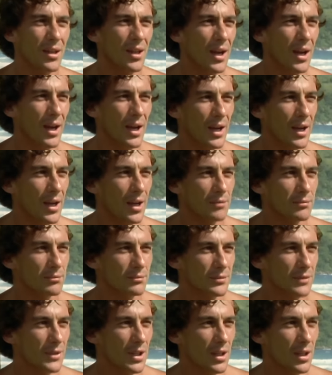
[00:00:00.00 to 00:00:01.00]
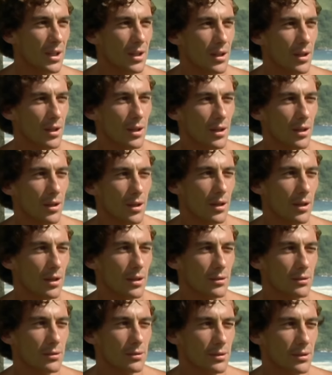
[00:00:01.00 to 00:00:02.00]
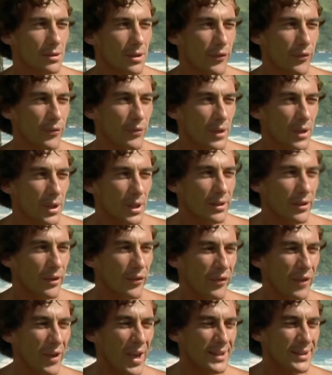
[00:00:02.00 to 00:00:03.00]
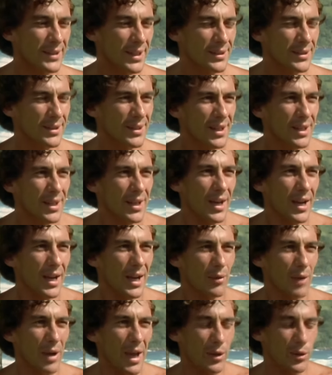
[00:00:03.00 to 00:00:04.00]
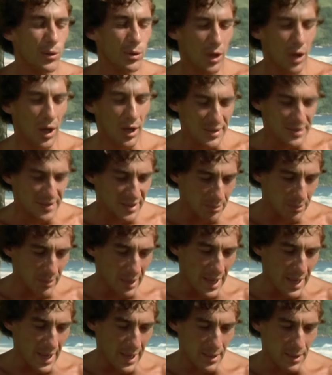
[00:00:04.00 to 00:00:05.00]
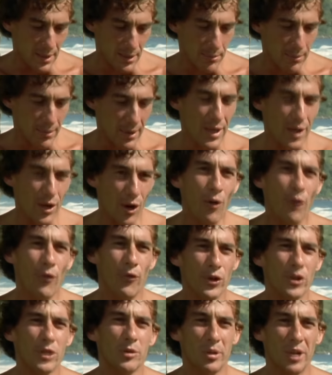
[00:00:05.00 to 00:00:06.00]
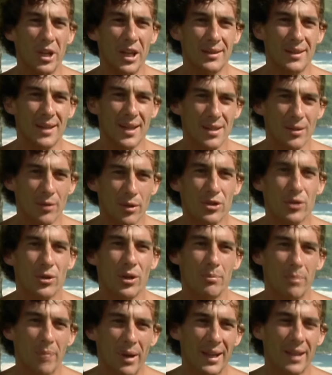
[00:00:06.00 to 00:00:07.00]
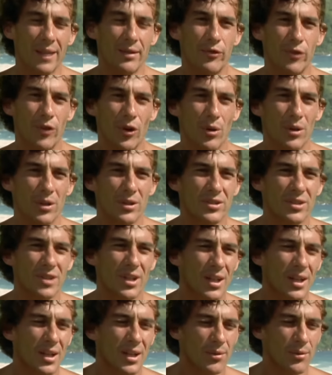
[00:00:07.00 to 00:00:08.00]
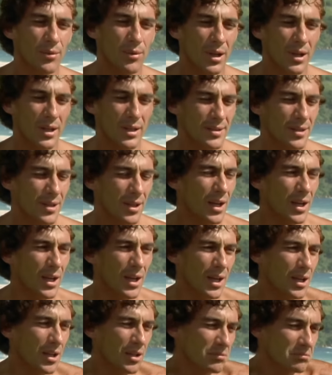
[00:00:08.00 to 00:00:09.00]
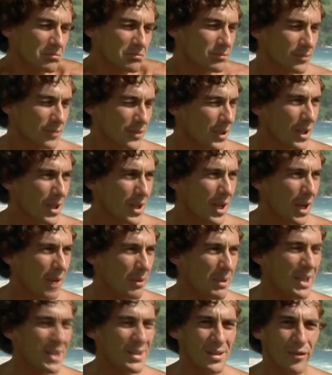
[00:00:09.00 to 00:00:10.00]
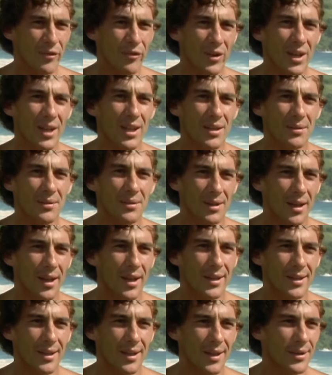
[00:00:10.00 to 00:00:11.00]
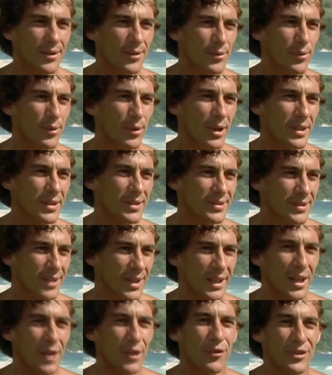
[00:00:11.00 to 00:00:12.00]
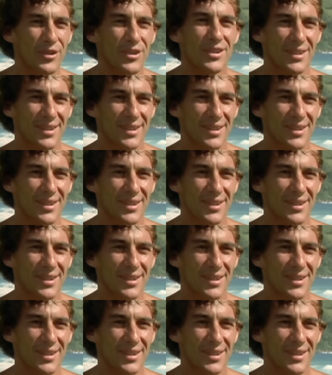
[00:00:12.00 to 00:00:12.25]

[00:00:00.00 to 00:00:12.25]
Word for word: um, the, the fact that I, uh, I, could only see my, my own footprint as I was going back and forwards was an uh, amazing feeling, like uh, was a gift.